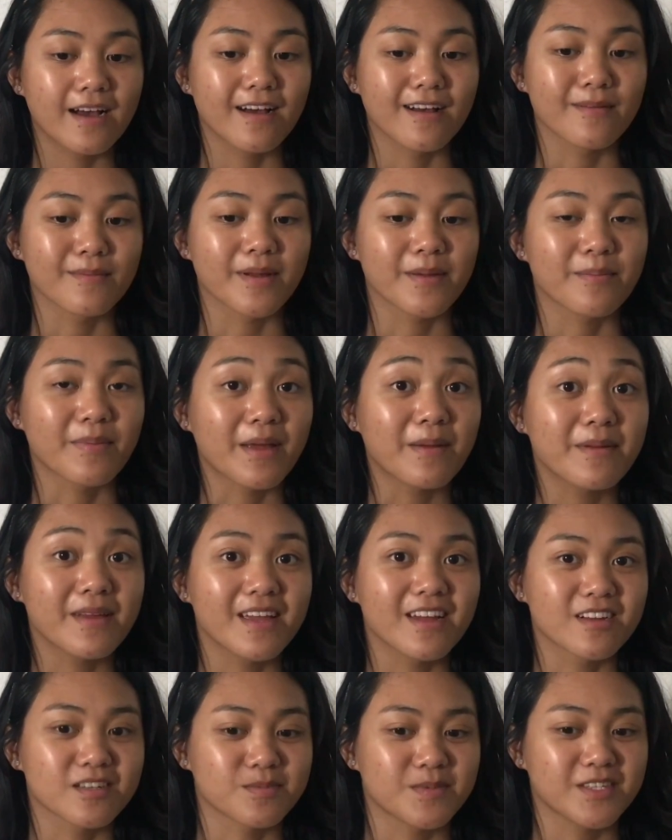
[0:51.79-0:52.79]
My baby
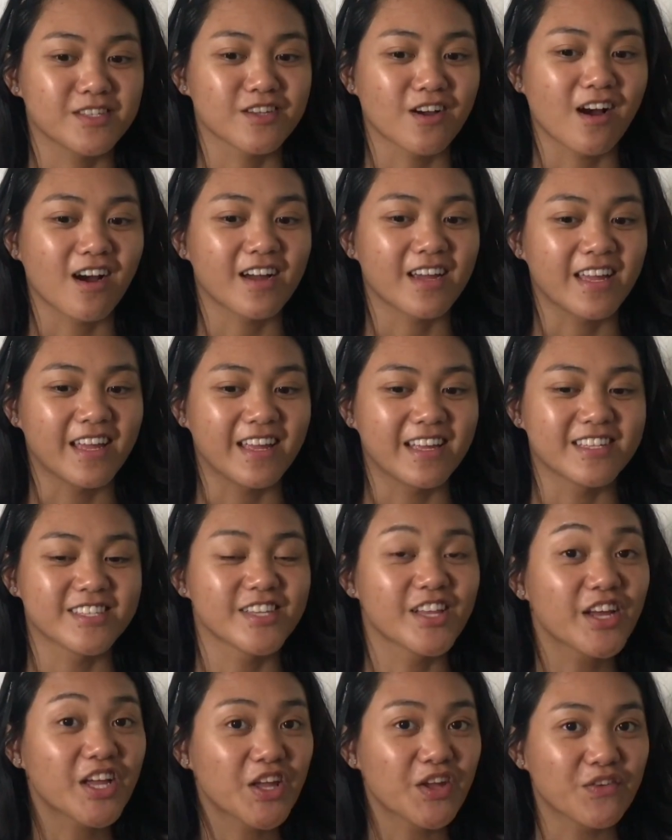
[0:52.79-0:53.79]
hears me talking, he's
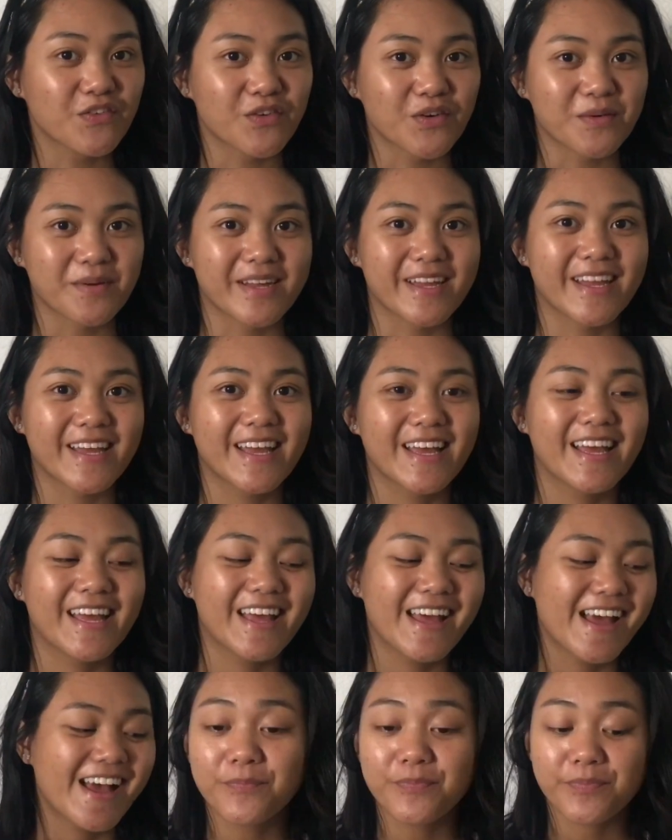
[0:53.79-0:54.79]
looking for me.
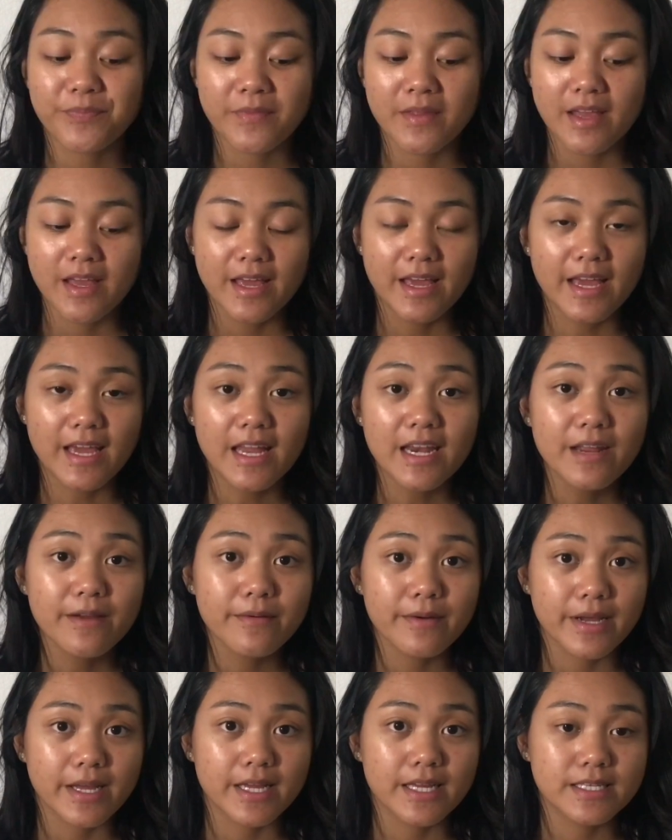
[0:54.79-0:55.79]

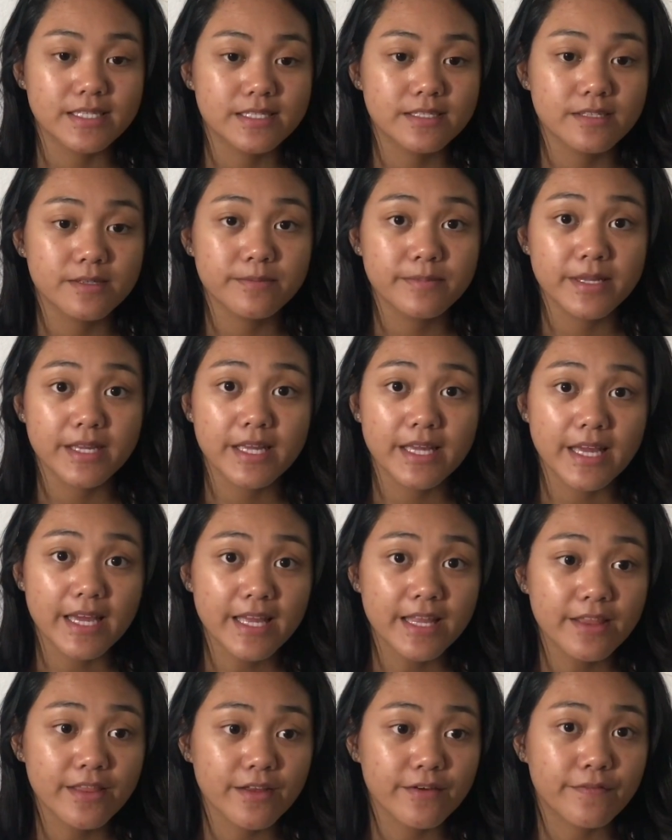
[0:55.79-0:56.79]
Anyways, to
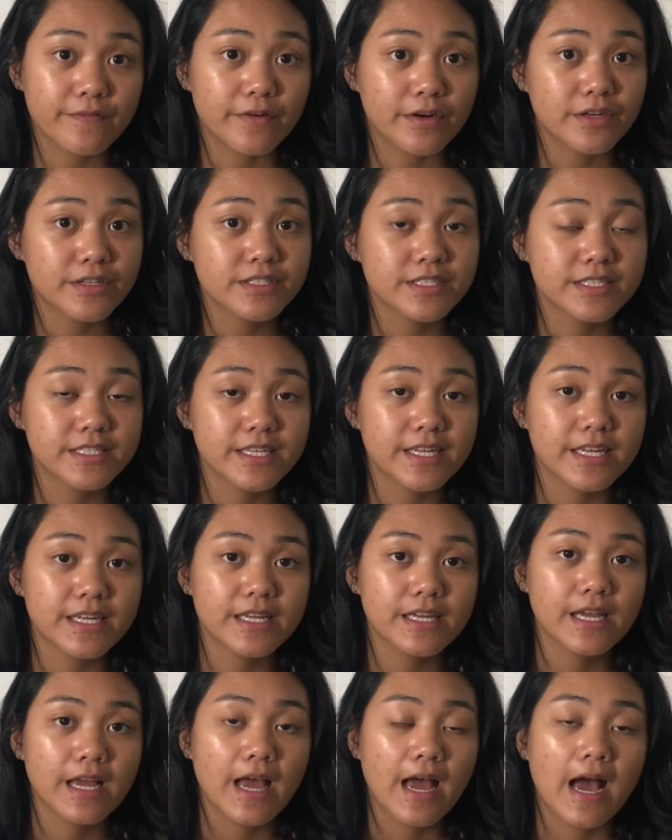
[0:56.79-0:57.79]
begin, the first
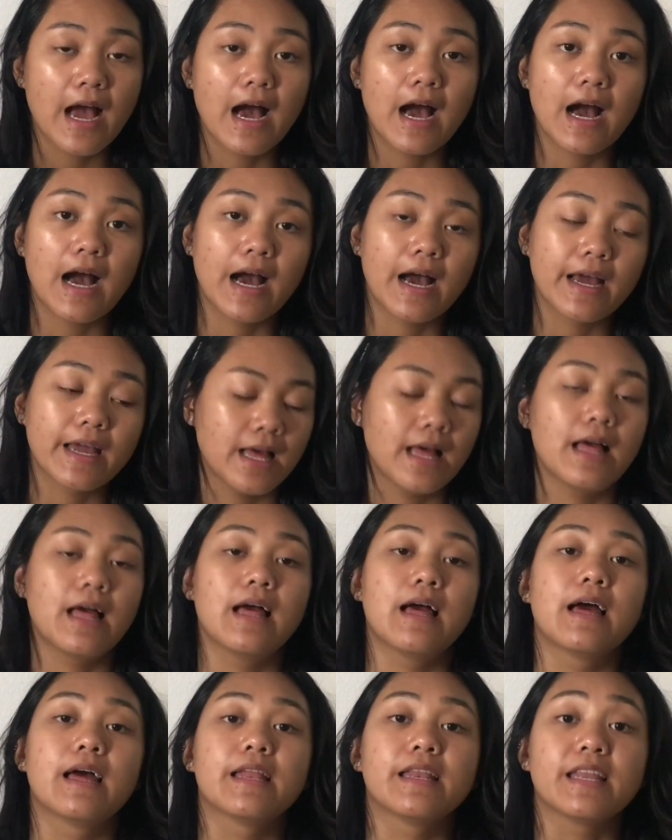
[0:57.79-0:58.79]
thing I
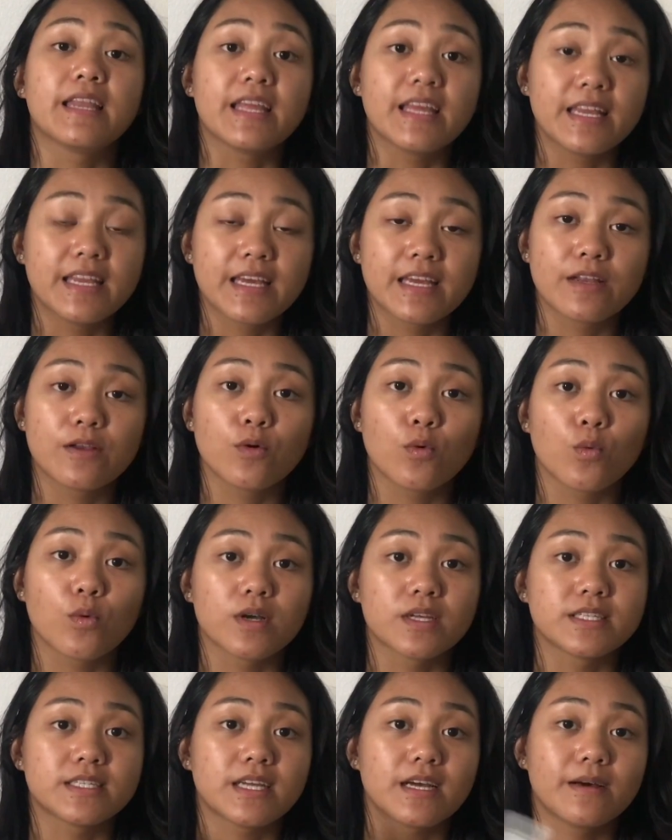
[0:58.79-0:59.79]
needed
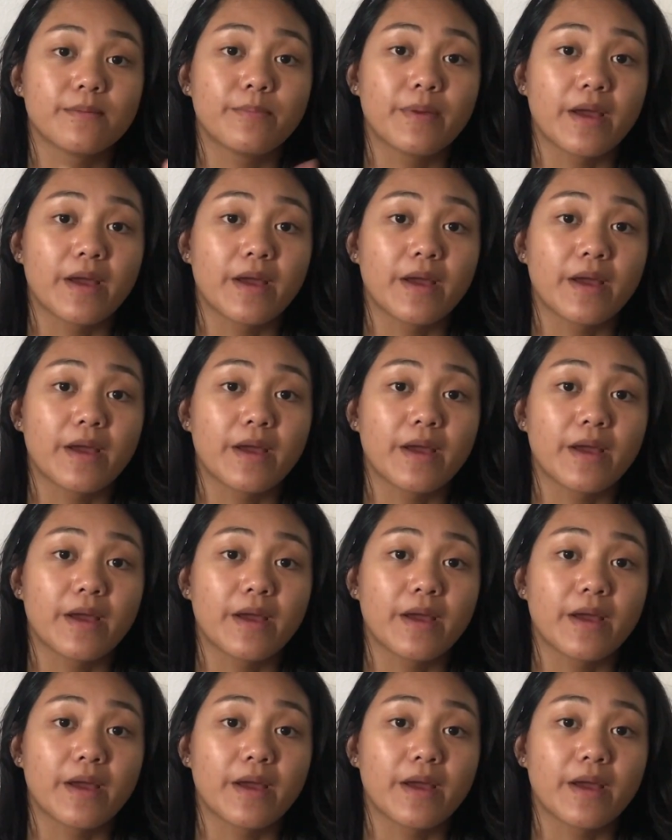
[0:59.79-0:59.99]
was a